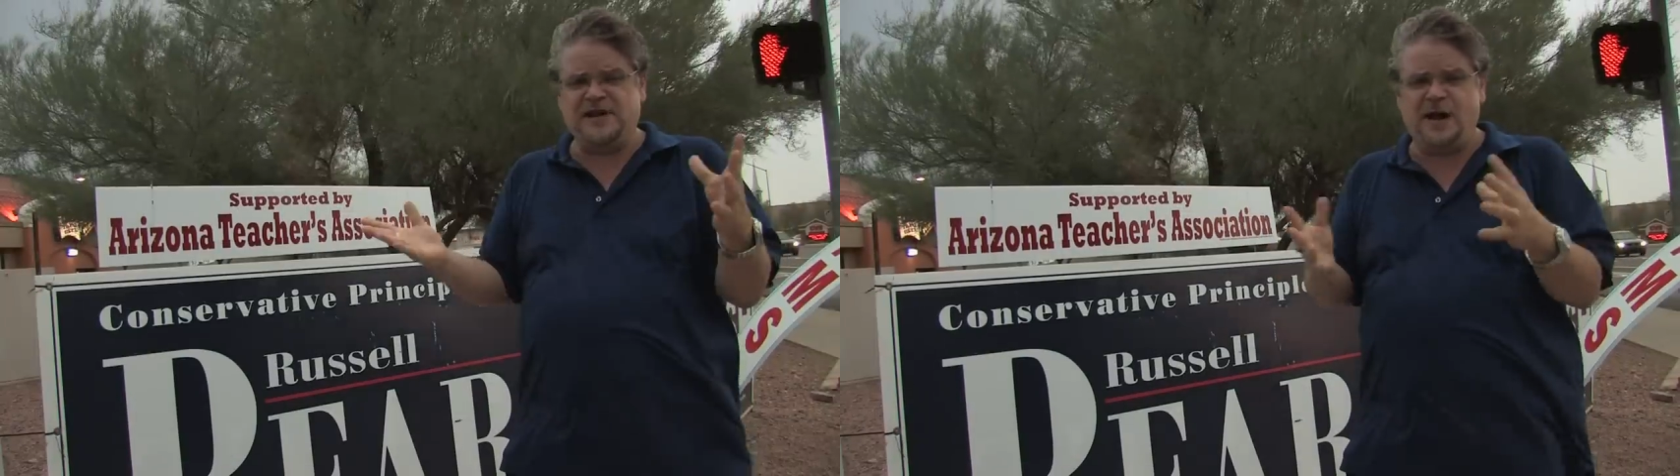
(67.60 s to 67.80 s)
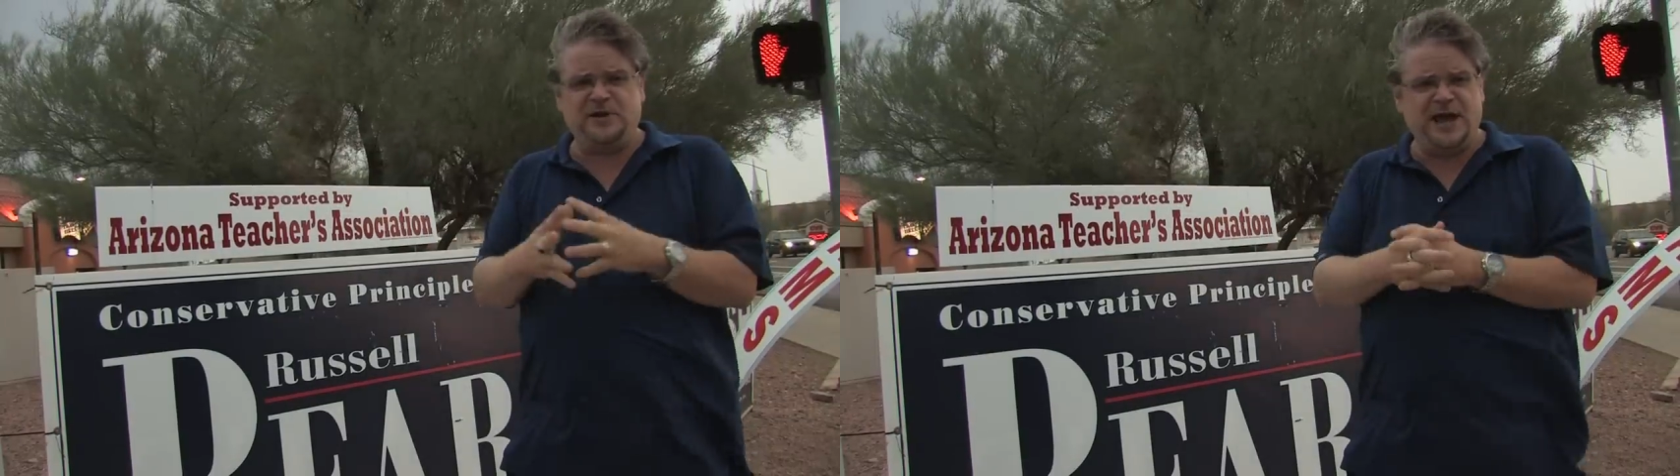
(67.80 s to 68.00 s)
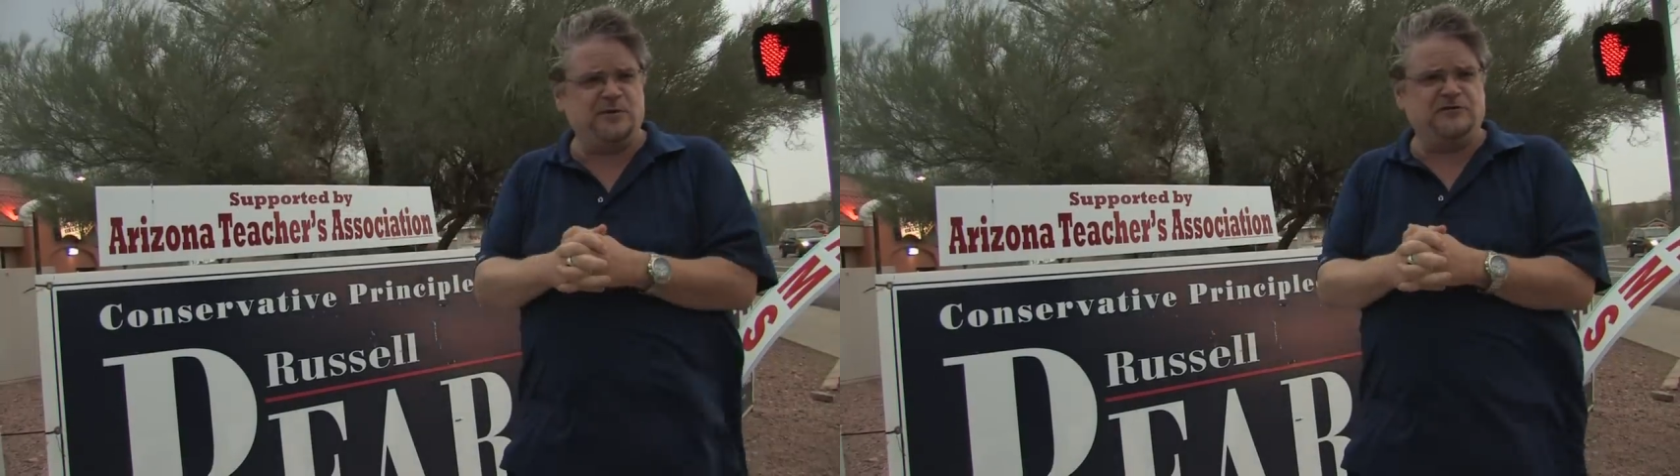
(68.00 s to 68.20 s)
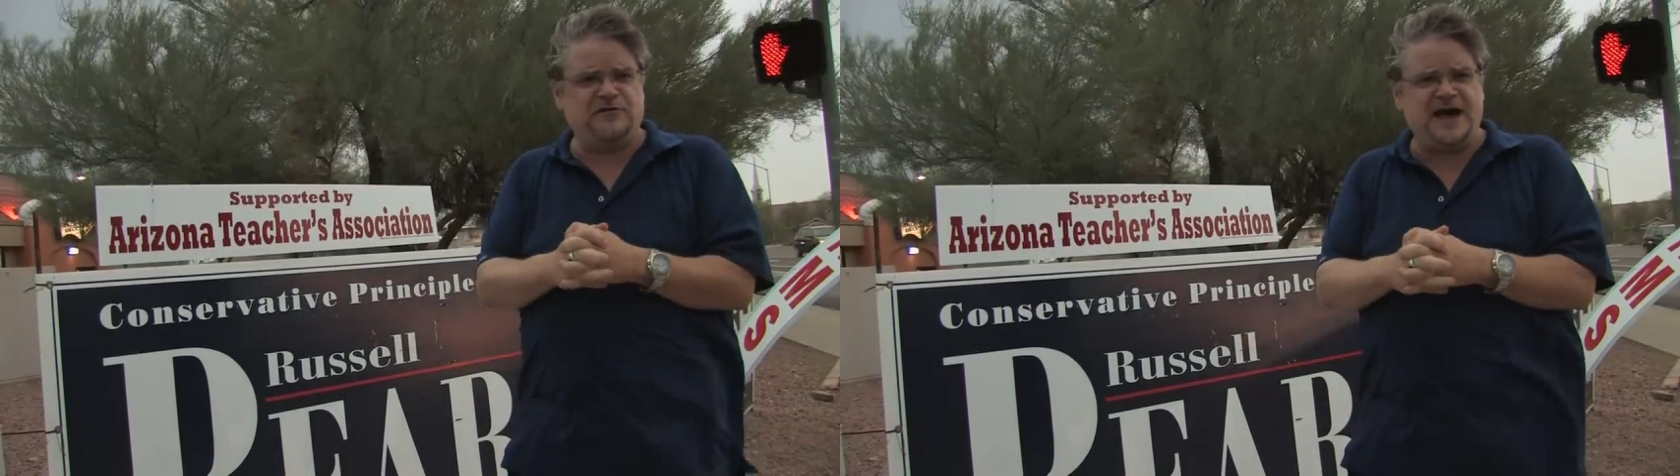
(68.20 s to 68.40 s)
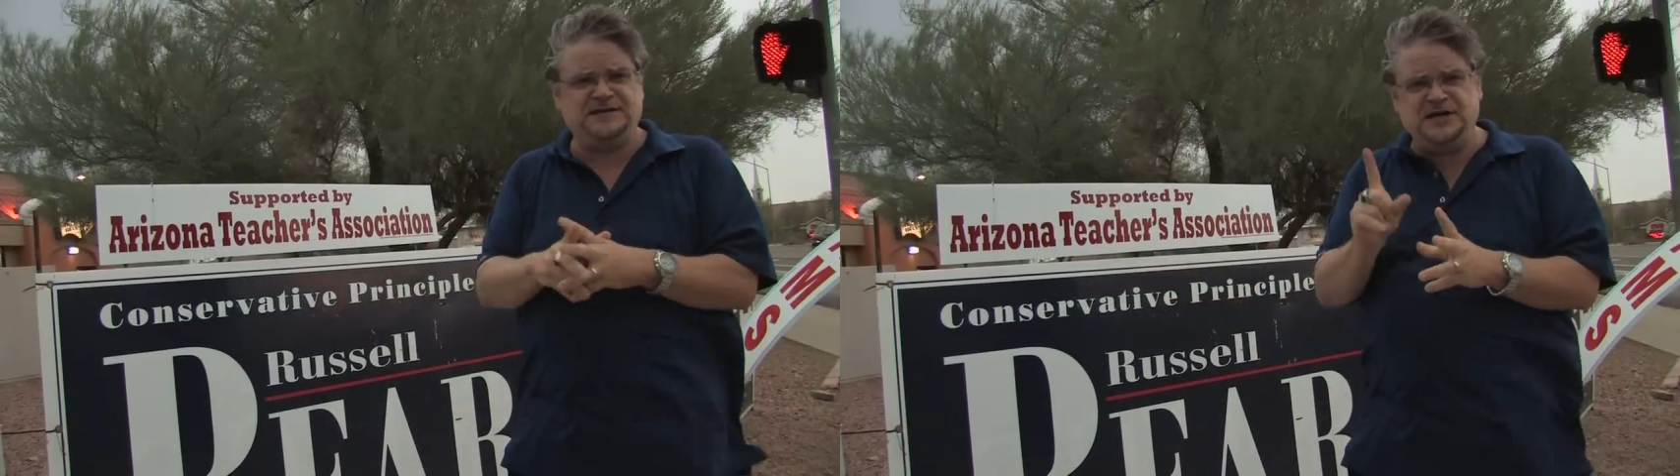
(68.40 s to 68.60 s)
not been able to
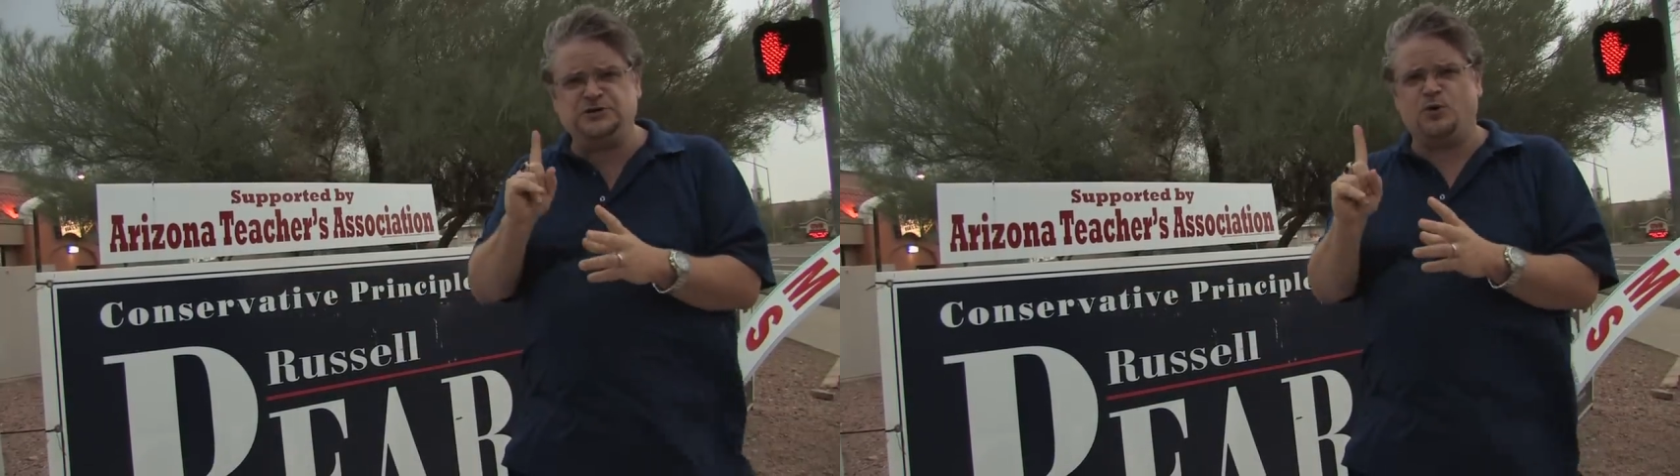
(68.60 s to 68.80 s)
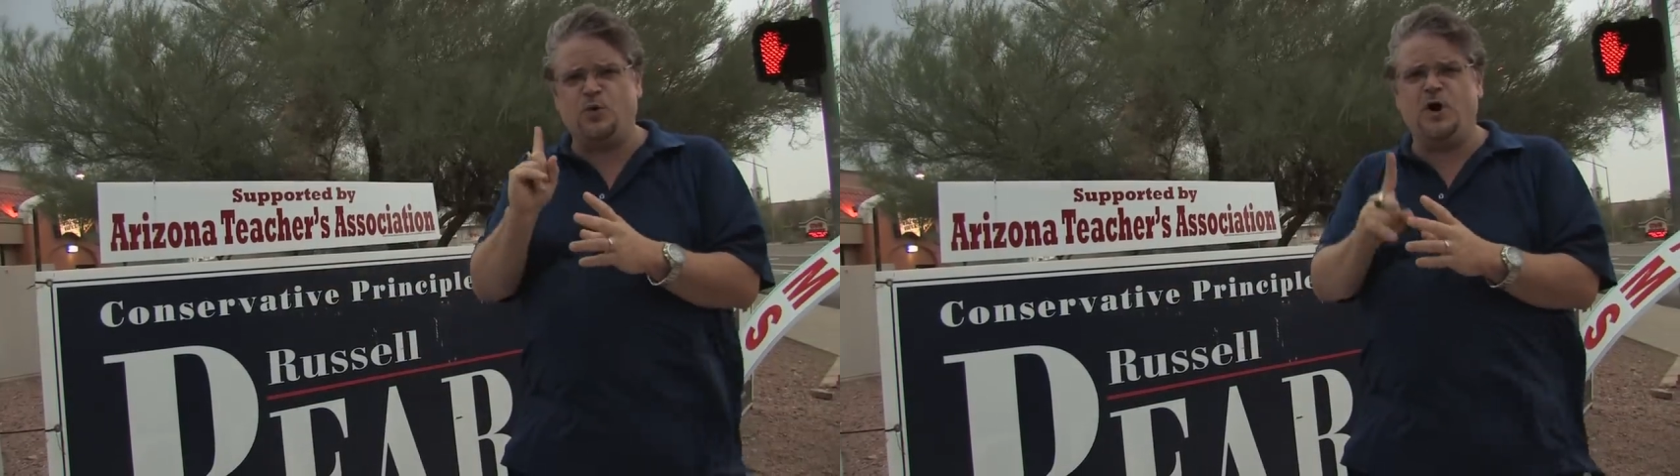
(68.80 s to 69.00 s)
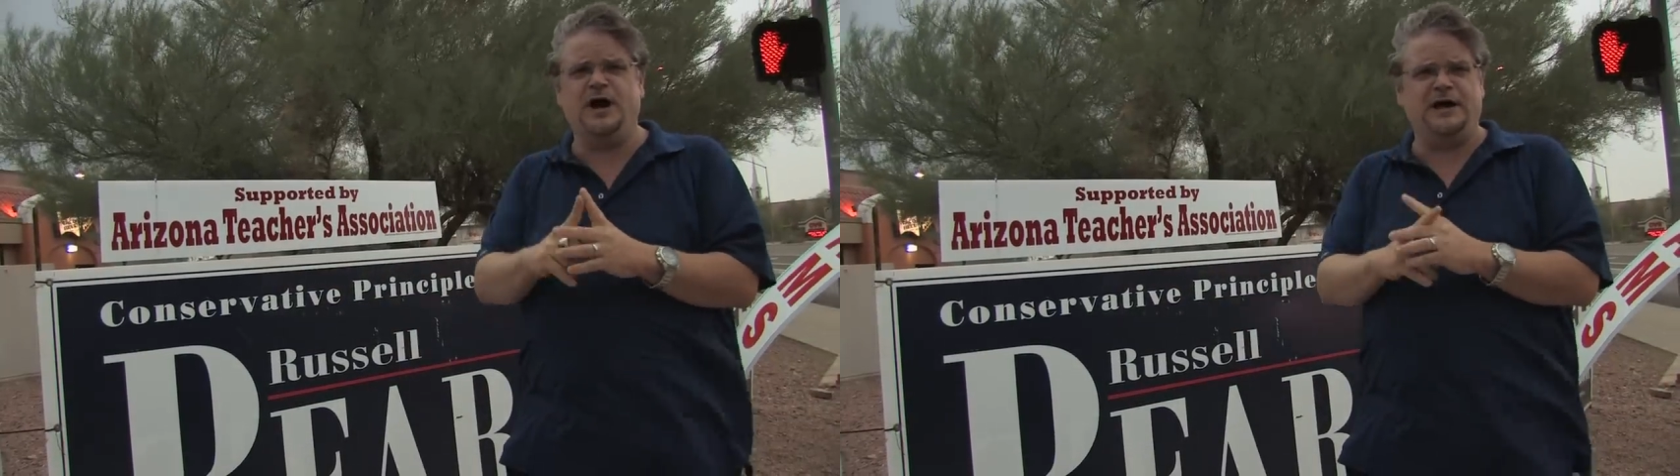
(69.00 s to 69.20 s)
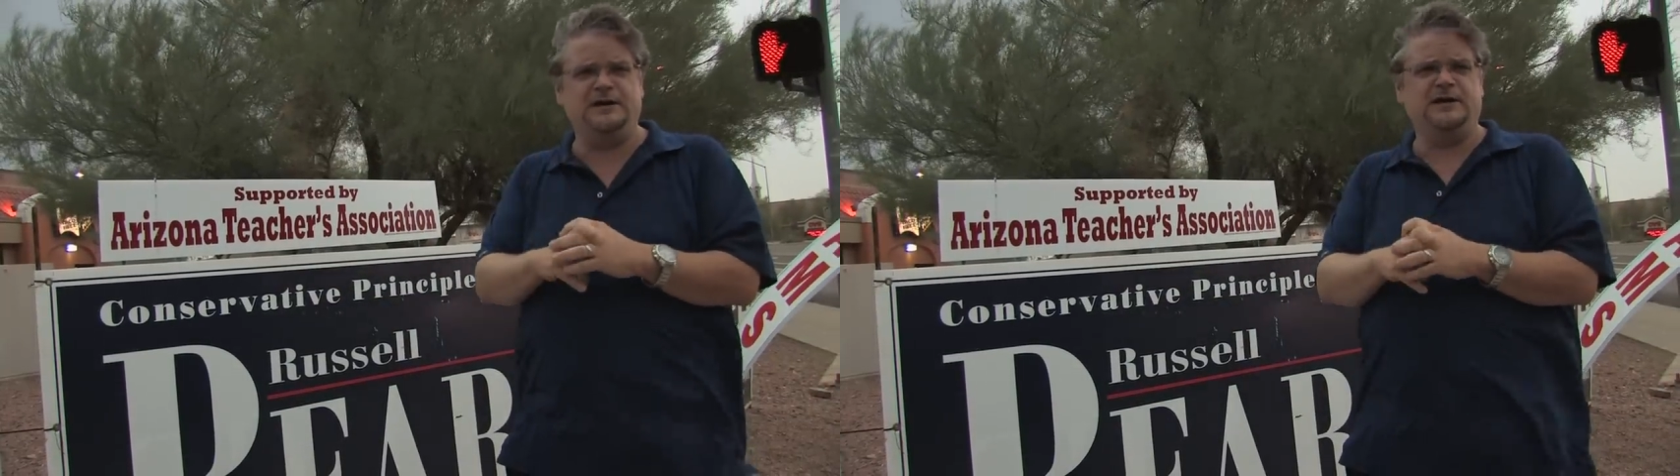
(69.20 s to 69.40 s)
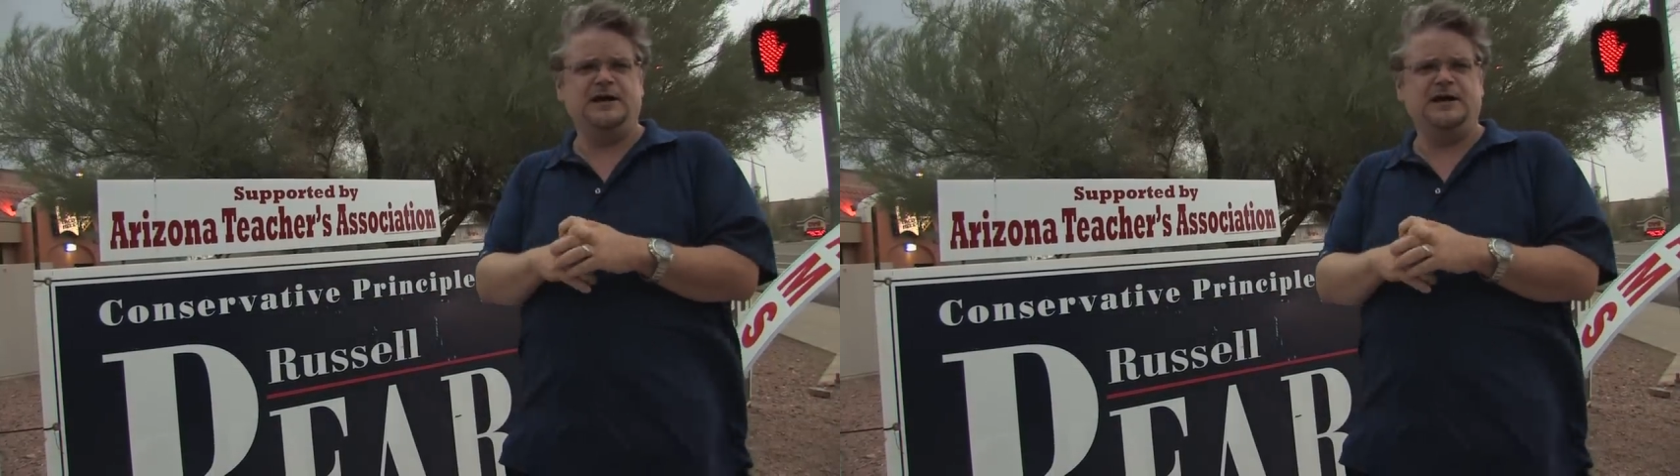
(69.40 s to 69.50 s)
find teacher one